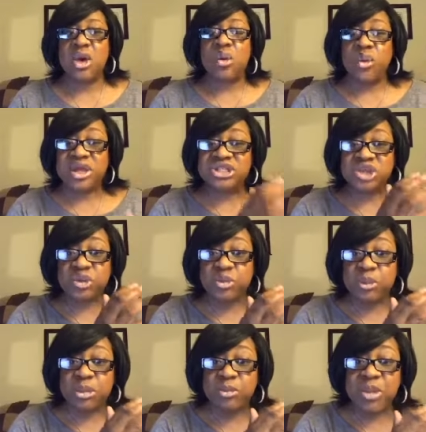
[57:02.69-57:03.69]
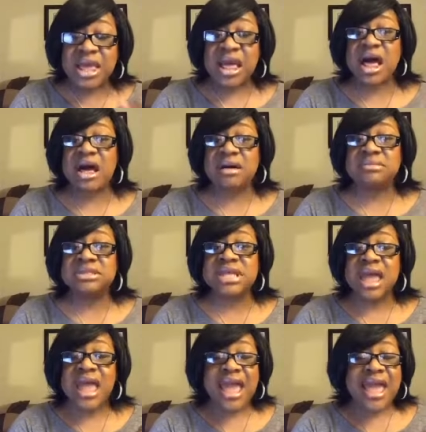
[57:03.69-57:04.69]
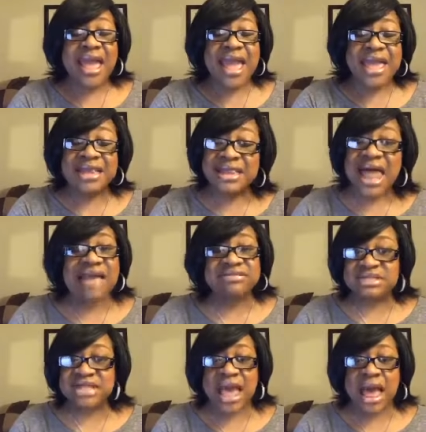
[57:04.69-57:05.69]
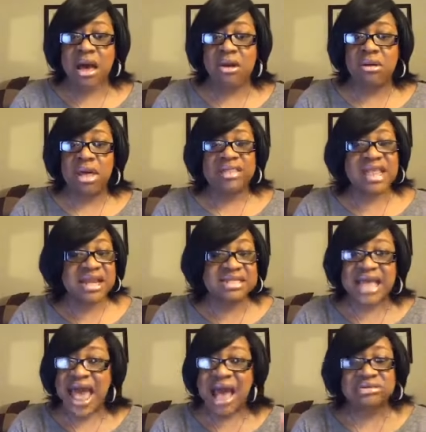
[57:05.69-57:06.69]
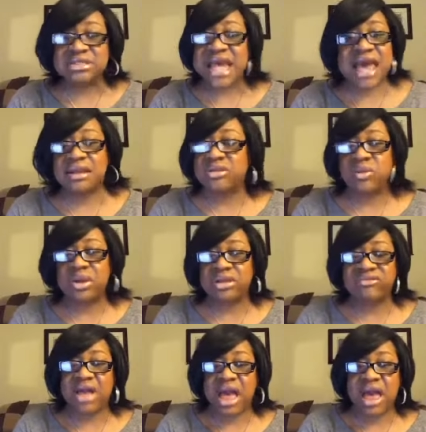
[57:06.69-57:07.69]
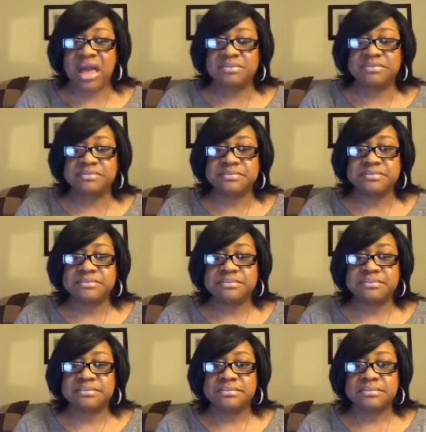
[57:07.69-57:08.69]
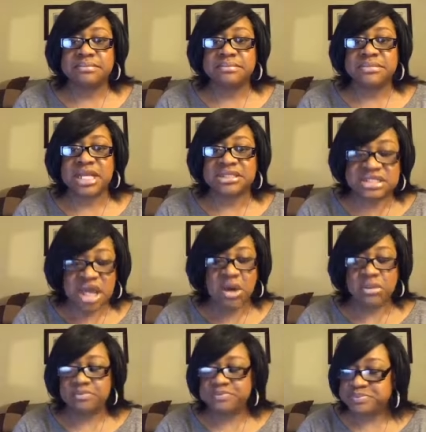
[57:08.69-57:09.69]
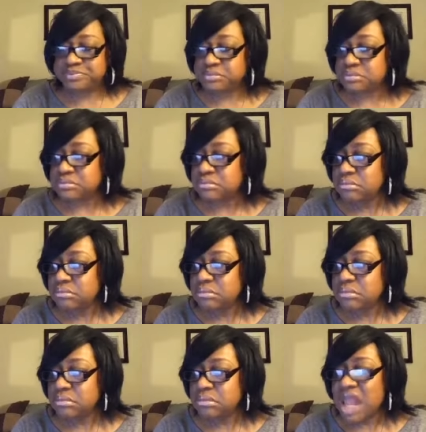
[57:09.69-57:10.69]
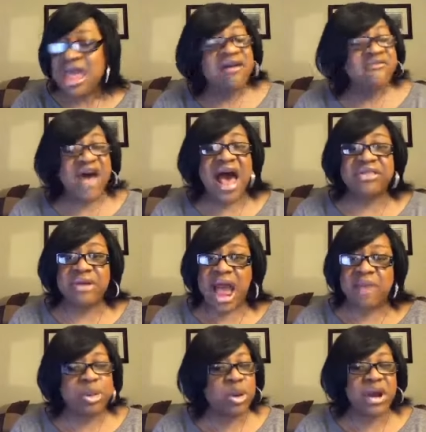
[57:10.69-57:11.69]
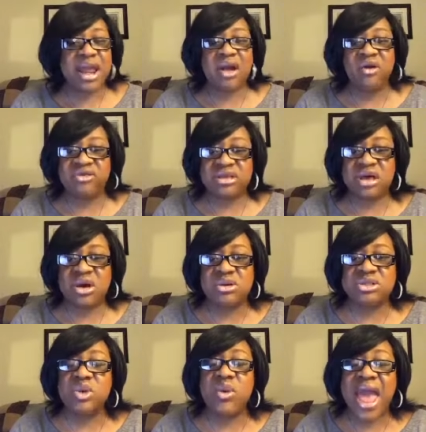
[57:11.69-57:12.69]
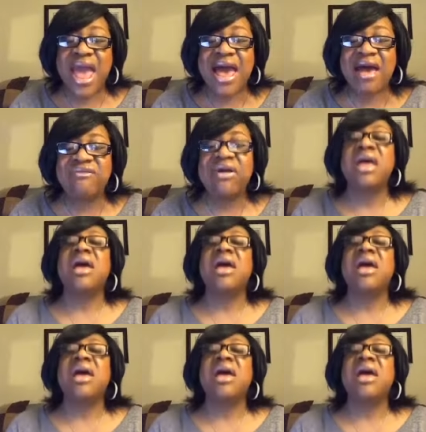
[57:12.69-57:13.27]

which becomes a lifestyle that is outside of the will of God. So, Father, I pray over those who have